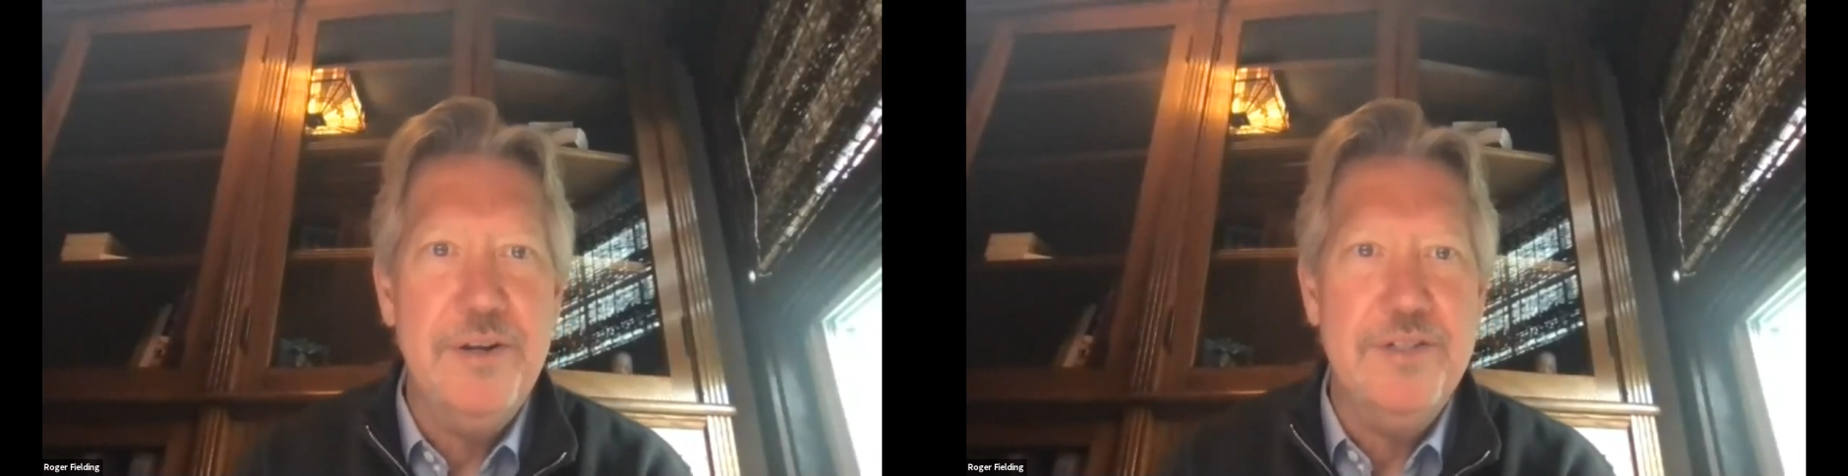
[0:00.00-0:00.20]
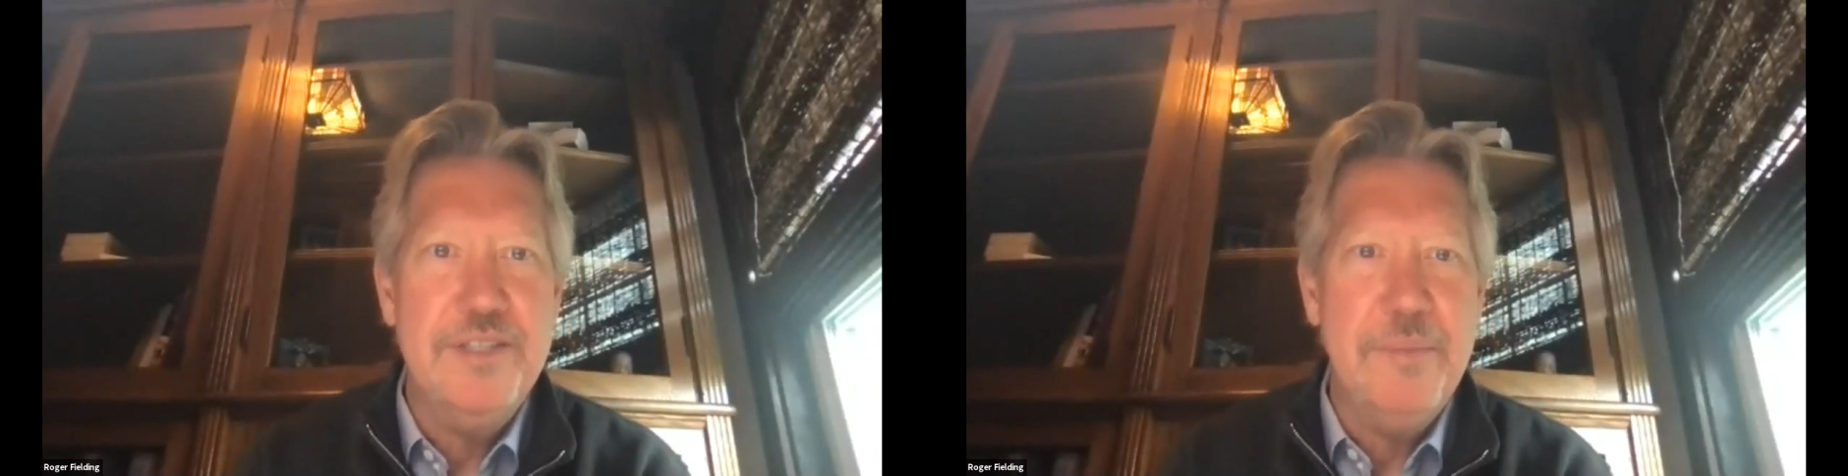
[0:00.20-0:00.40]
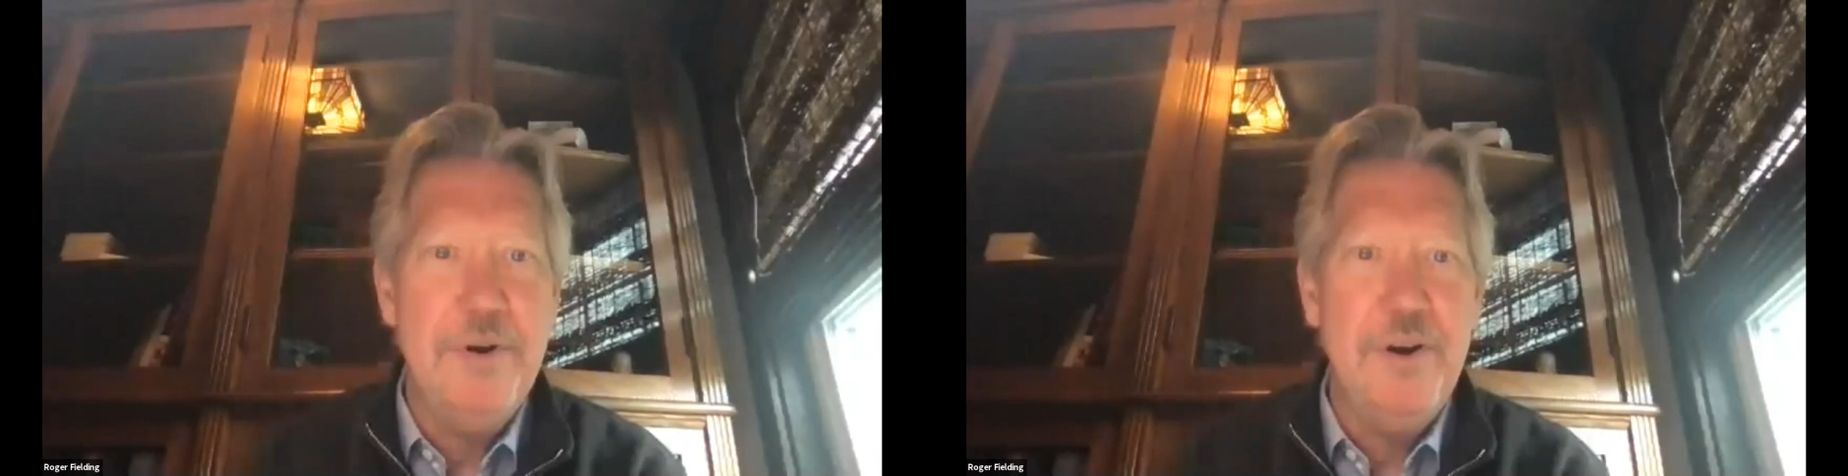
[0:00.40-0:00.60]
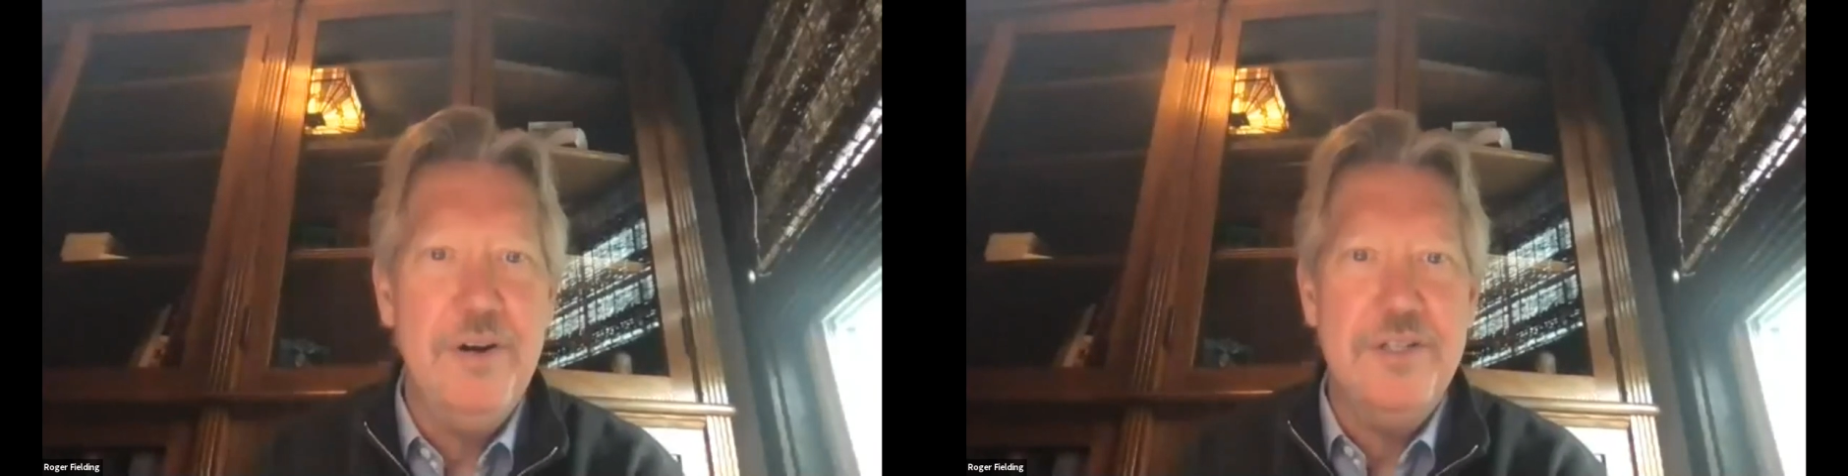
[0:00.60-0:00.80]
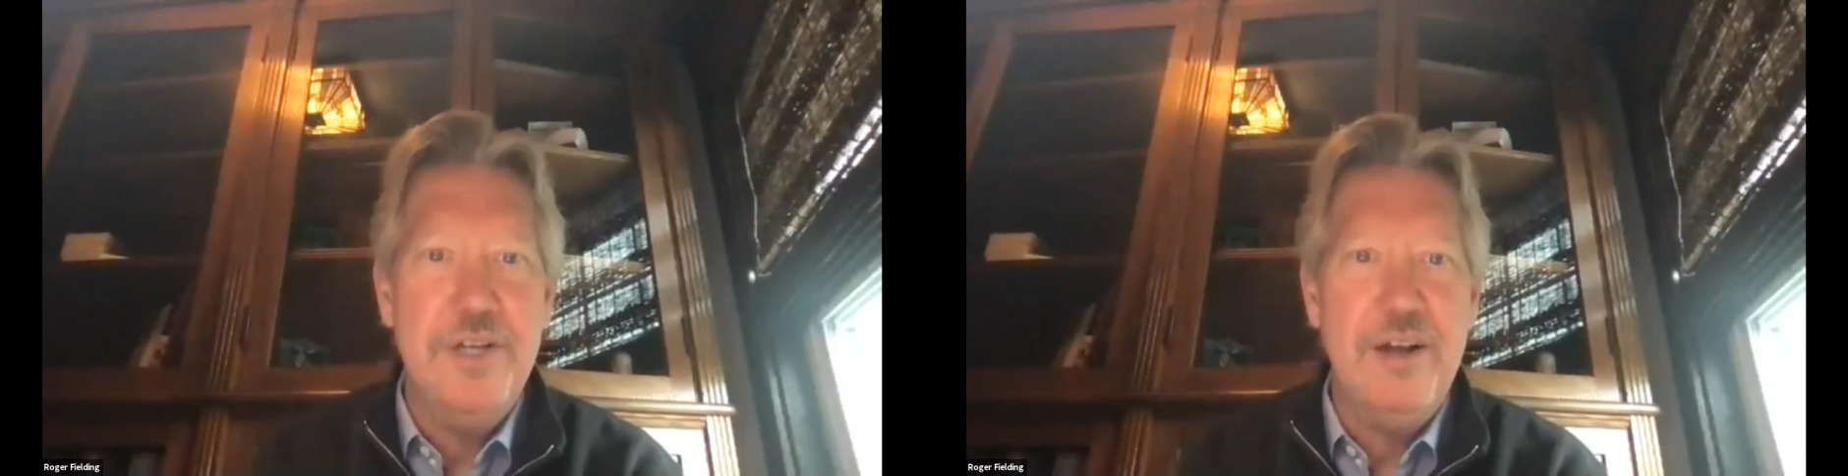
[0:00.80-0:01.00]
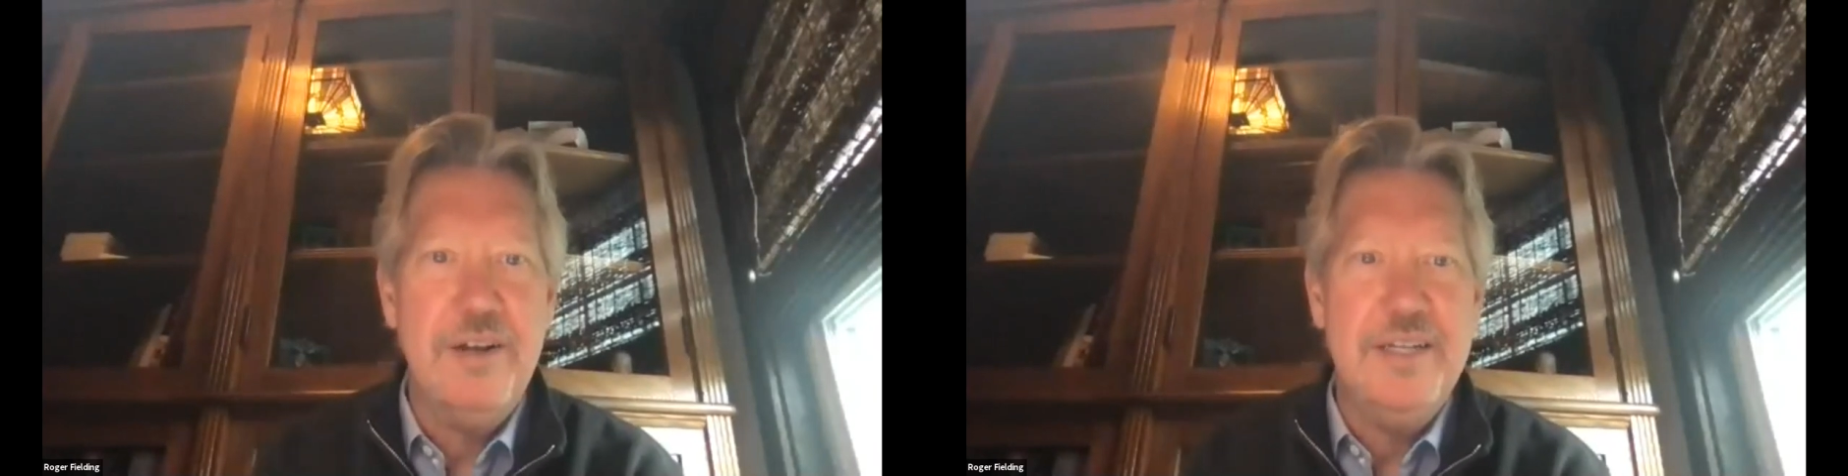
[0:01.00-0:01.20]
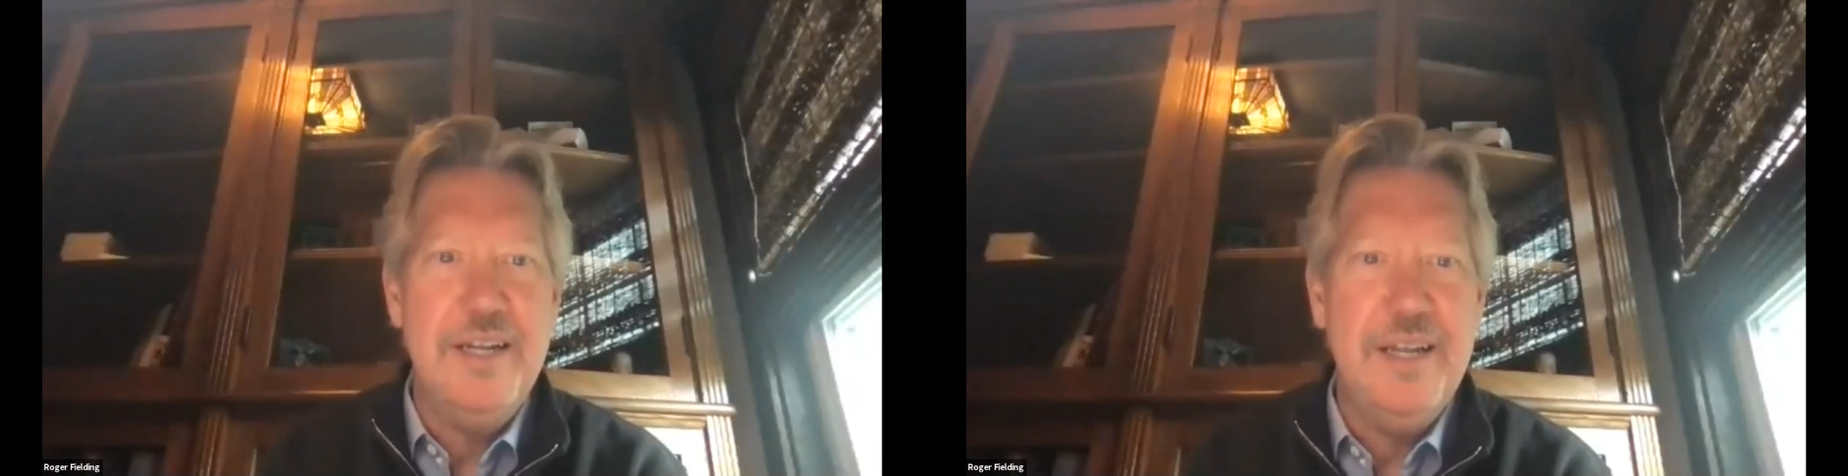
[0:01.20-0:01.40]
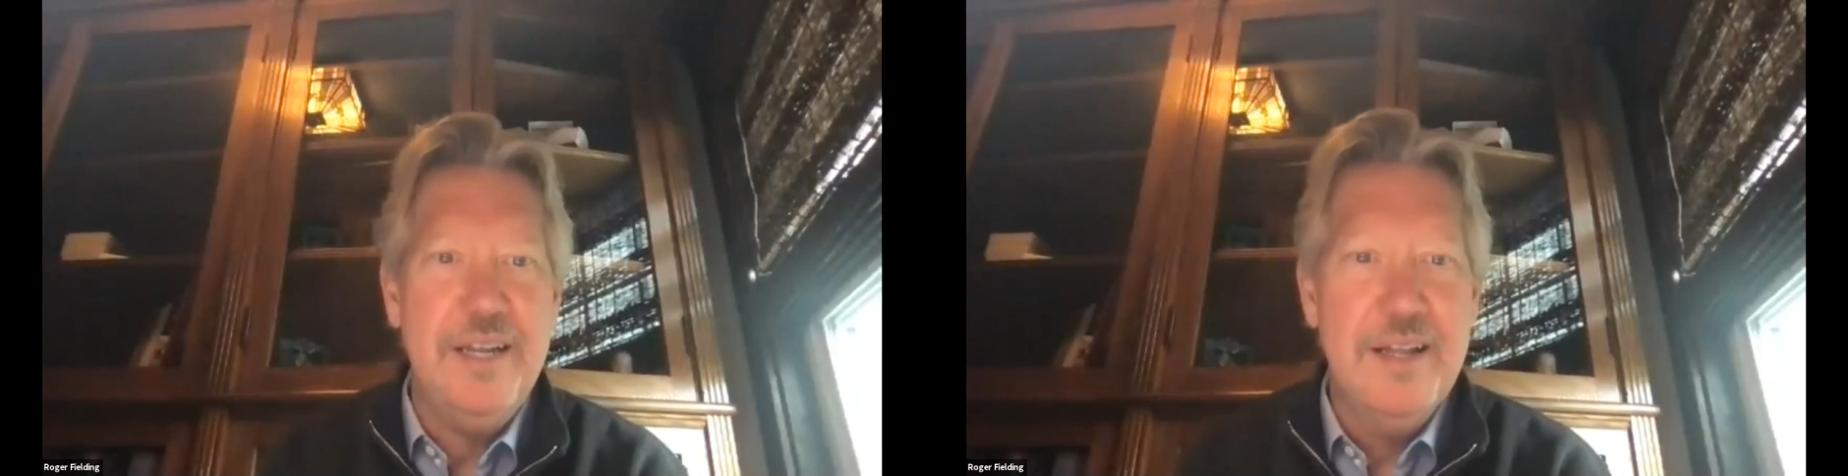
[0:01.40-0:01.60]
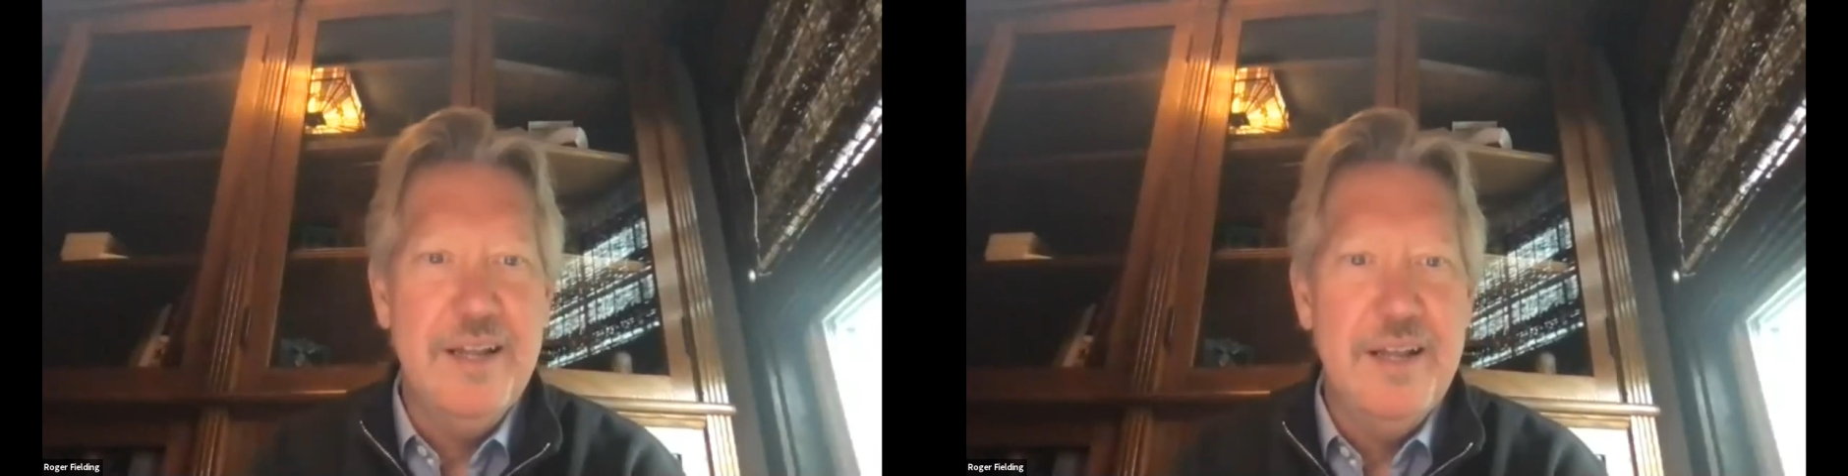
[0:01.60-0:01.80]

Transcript: your seminar and talk today,